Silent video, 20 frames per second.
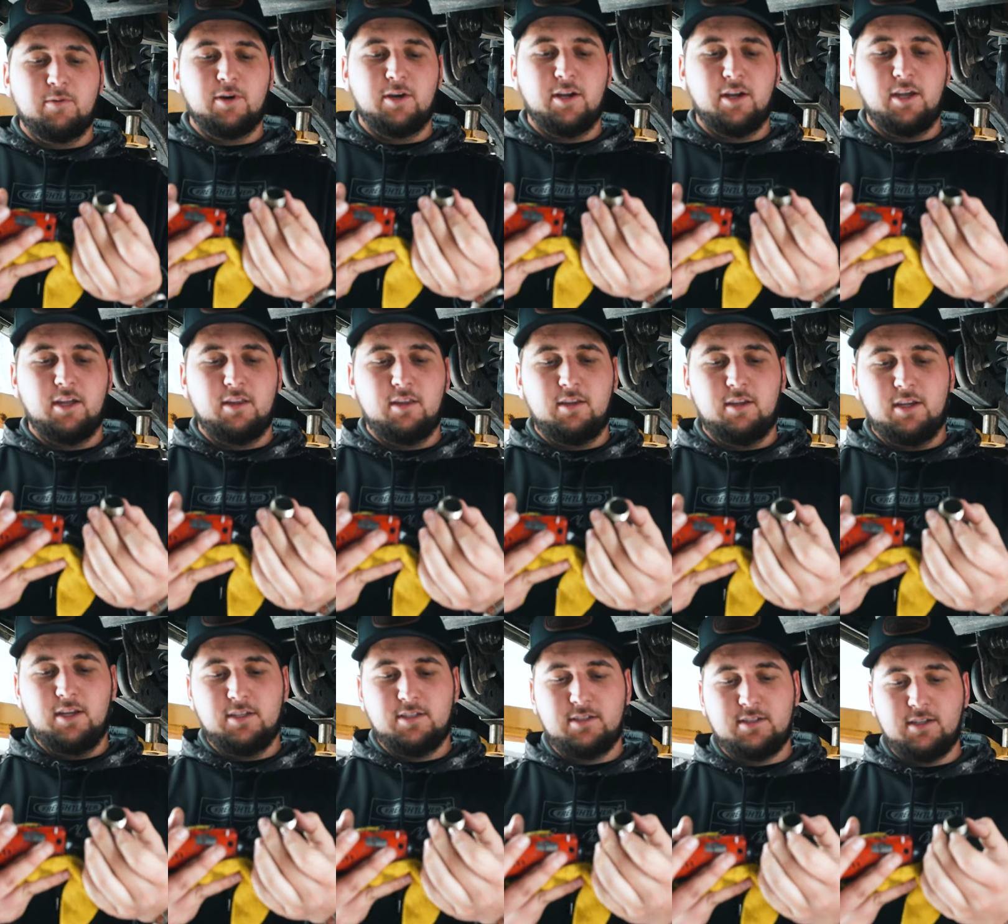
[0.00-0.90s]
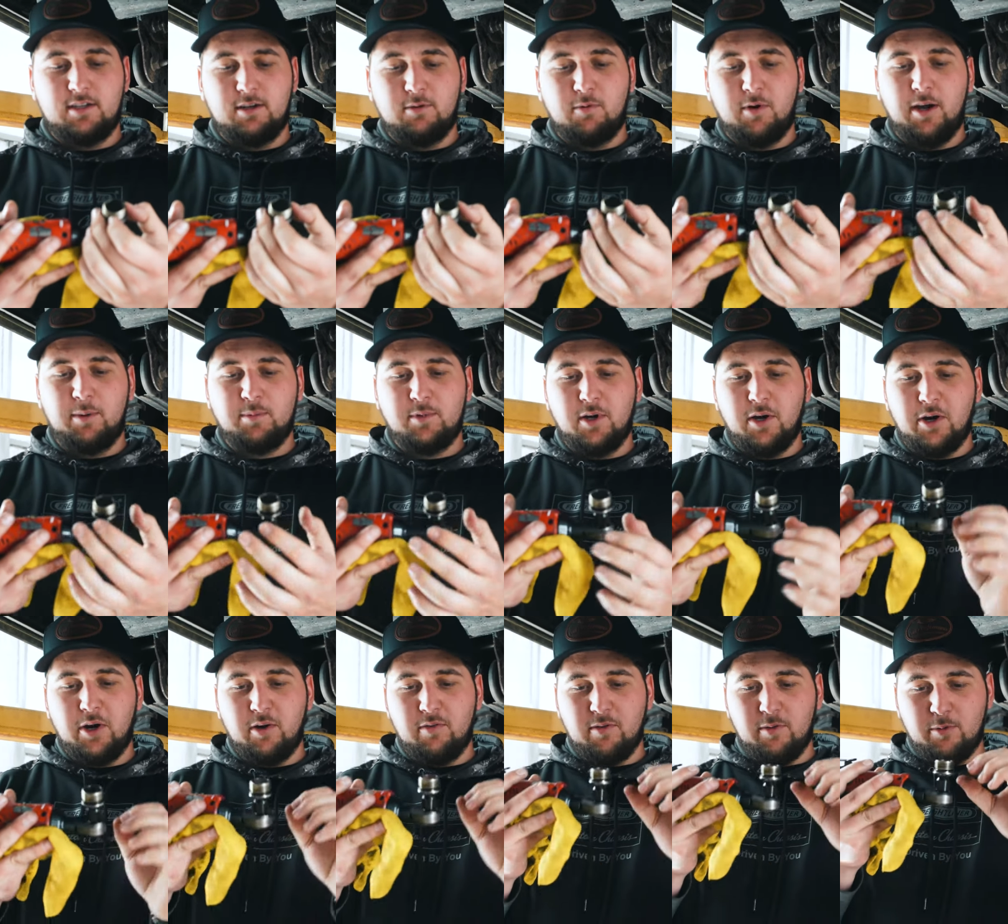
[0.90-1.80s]
We're gonna get this uh, wiped
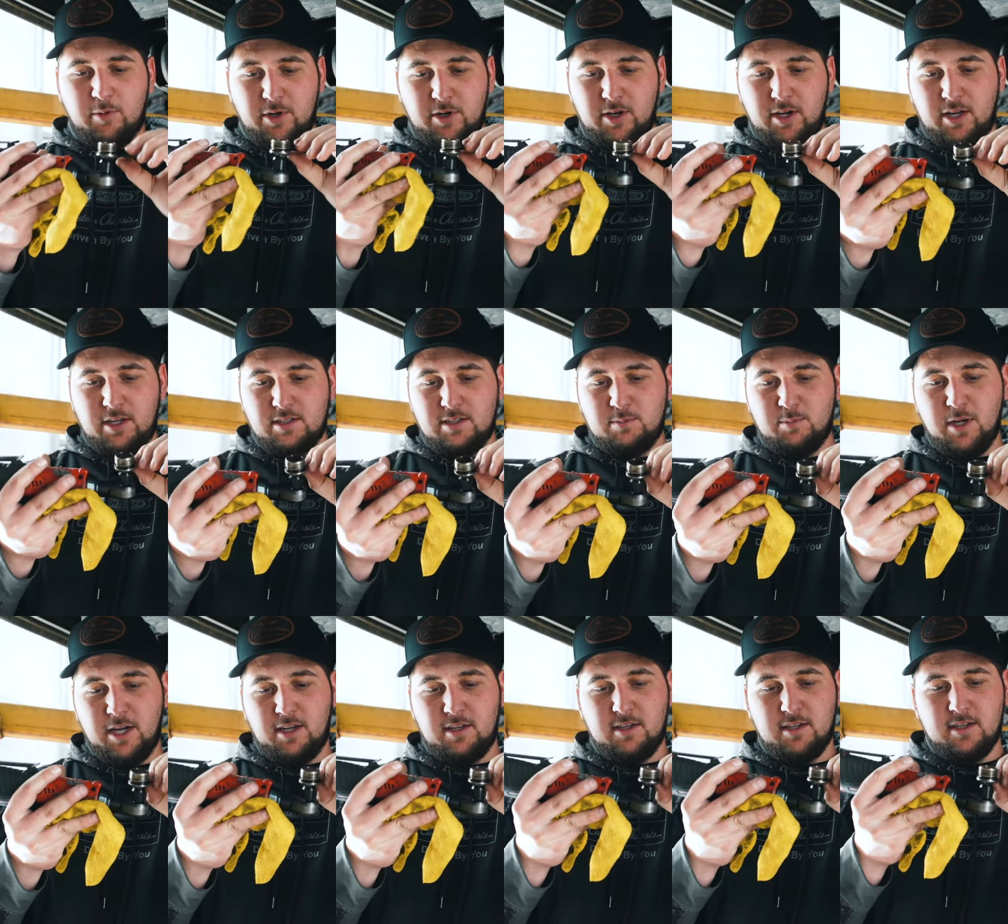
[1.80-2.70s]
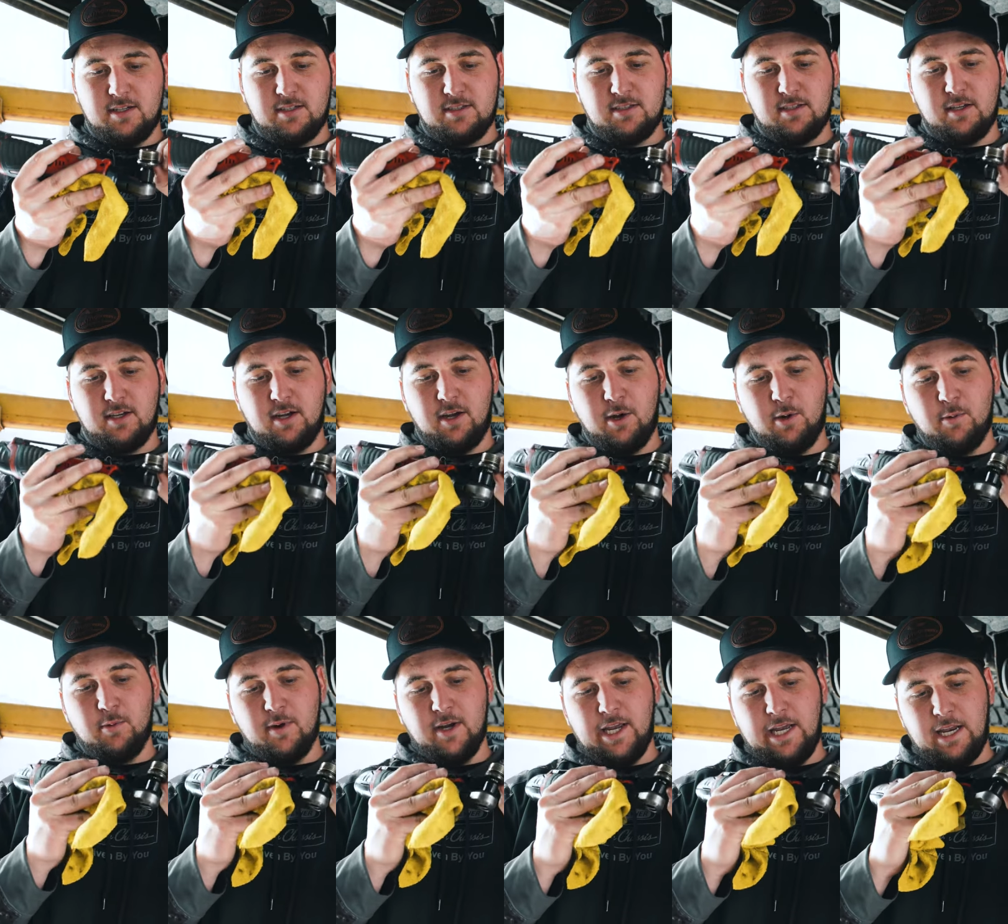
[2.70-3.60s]
off and we're gonna inspect this uh,
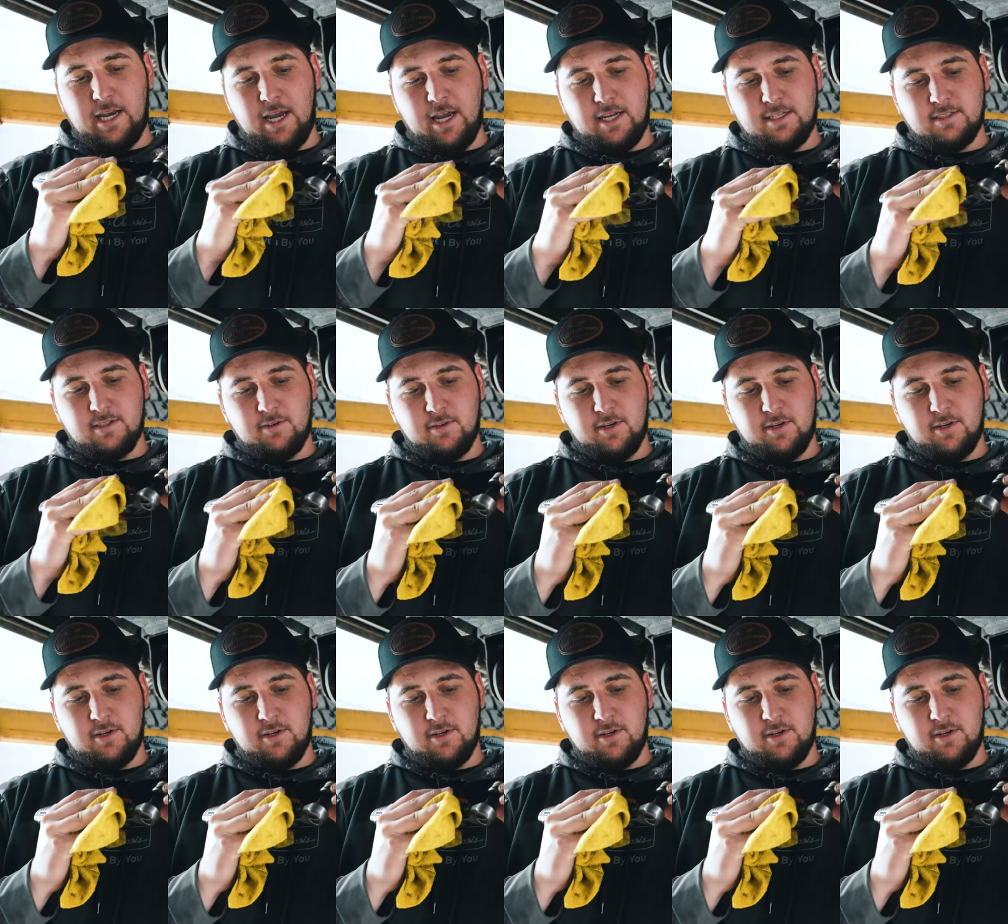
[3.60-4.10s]
O-ring it has